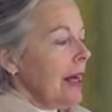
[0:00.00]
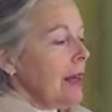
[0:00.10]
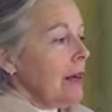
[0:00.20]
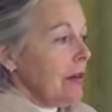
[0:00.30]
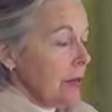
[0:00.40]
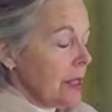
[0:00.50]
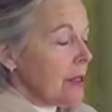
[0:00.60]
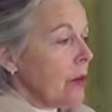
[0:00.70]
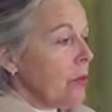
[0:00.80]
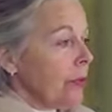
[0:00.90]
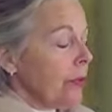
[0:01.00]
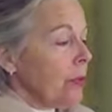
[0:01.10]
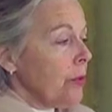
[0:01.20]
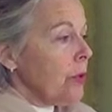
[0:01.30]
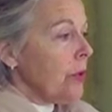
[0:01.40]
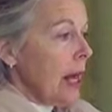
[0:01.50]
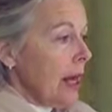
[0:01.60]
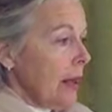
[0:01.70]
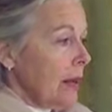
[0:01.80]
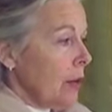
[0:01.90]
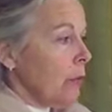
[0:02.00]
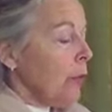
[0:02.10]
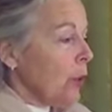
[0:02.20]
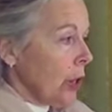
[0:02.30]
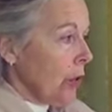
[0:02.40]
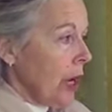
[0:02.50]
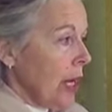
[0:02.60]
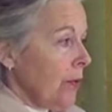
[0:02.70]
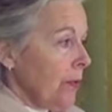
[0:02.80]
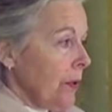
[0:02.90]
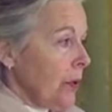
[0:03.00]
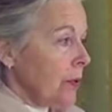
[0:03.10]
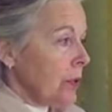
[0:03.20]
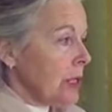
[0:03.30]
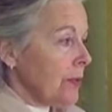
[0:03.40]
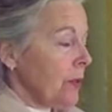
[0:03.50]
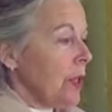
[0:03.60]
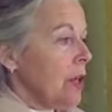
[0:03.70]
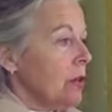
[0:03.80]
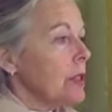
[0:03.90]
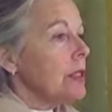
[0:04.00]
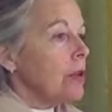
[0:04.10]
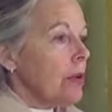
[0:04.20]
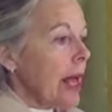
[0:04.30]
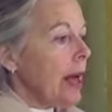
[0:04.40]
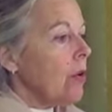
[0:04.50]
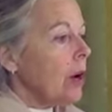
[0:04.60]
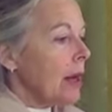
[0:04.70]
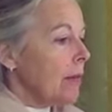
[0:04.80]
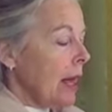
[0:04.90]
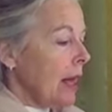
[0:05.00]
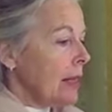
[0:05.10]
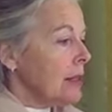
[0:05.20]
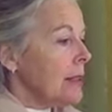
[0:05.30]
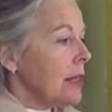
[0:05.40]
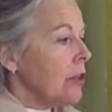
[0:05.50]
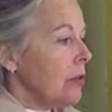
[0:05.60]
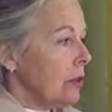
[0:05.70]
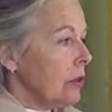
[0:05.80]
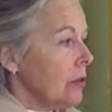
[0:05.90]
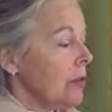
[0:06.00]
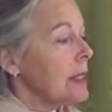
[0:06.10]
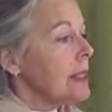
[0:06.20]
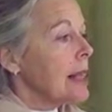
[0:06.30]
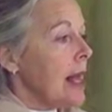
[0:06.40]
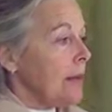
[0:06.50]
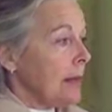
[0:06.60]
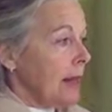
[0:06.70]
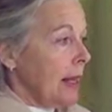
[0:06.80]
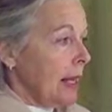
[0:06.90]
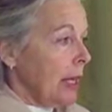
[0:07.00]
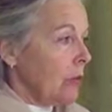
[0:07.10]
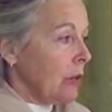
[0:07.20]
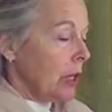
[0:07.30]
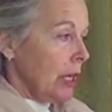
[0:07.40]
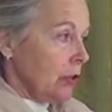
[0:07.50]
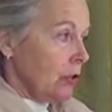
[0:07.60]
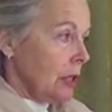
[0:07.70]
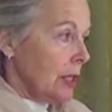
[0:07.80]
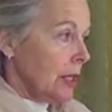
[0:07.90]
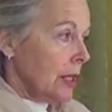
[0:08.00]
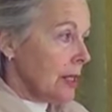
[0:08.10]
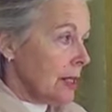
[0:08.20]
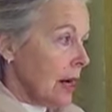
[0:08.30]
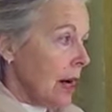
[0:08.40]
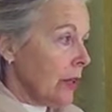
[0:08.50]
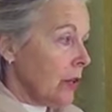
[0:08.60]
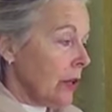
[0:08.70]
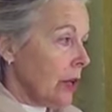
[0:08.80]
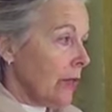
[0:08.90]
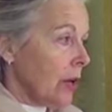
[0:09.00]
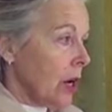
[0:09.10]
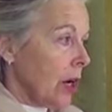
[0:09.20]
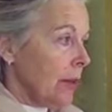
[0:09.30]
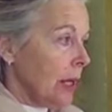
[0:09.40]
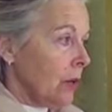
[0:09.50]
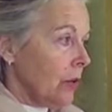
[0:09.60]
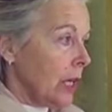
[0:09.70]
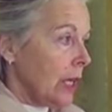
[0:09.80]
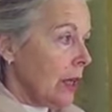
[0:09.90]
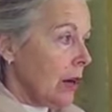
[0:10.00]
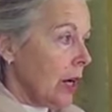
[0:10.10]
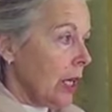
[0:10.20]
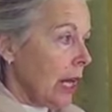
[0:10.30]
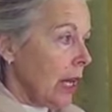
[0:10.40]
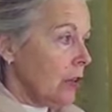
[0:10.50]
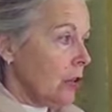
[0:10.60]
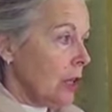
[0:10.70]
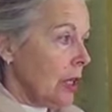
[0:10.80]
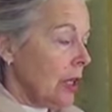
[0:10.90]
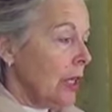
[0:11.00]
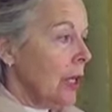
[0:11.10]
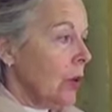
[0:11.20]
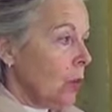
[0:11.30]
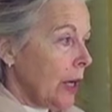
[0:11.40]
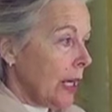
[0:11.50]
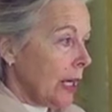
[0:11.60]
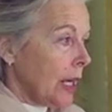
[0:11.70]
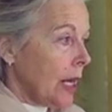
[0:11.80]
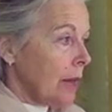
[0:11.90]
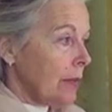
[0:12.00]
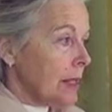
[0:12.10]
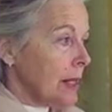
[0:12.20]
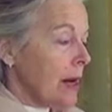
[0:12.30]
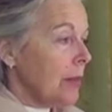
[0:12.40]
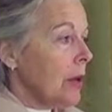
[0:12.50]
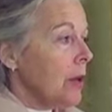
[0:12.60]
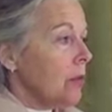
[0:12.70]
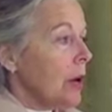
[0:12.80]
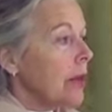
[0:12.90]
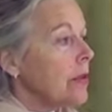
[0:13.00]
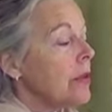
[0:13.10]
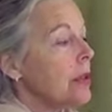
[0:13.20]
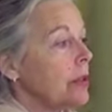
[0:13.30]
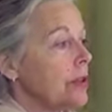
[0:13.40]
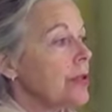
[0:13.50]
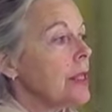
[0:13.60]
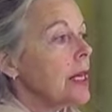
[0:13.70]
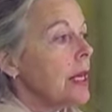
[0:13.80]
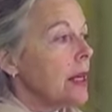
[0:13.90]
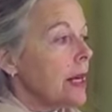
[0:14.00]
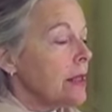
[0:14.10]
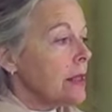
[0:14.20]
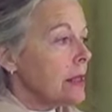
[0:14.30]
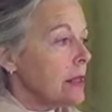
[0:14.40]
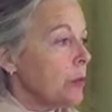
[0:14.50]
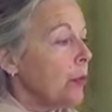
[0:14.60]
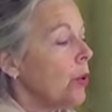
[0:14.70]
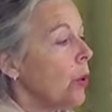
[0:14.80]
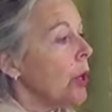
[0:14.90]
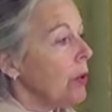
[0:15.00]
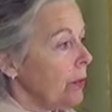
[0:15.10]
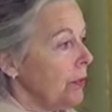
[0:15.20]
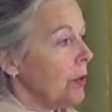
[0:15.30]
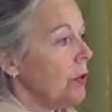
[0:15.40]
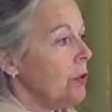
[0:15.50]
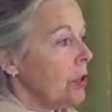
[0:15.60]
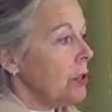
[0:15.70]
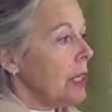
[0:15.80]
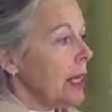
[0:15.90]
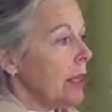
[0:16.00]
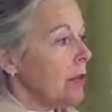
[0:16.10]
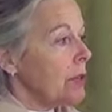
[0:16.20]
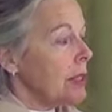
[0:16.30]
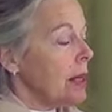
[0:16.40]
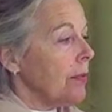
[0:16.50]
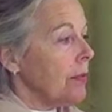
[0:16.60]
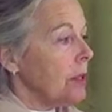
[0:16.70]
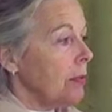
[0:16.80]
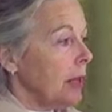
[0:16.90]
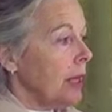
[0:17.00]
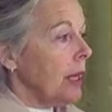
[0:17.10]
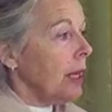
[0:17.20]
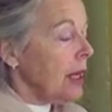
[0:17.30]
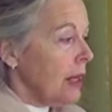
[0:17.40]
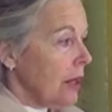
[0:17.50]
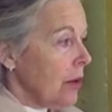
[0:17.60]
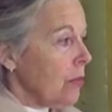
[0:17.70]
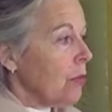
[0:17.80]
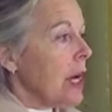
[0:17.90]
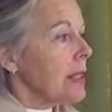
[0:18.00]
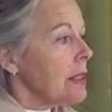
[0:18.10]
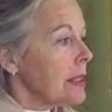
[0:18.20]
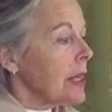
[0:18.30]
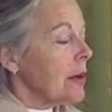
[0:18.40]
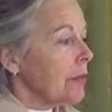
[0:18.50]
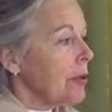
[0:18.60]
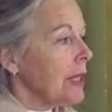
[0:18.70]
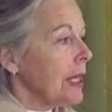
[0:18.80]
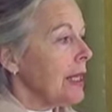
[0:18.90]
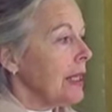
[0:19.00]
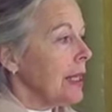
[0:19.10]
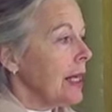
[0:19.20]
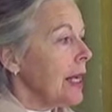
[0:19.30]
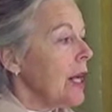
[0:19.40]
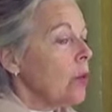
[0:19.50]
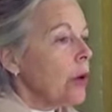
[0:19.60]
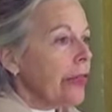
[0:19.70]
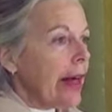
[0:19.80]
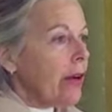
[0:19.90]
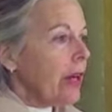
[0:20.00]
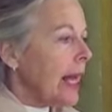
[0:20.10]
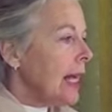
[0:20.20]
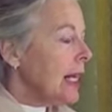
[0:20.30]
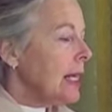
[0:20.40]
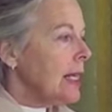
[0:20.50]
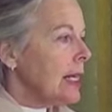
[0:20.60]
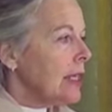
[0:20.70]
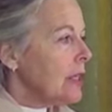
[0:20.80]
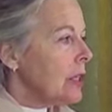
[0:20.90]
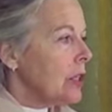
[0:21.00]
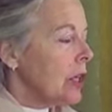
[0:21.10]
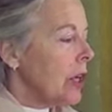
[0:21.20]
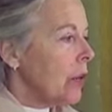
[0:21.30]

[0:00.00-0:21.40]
And so through that, it bore great fruits for you. So now I'm asking you to do the same thing in relation to this doctrine of karma and reincarnation when it comes up. Rather than using it as a support for who you take yourself to be, rest completely without any need to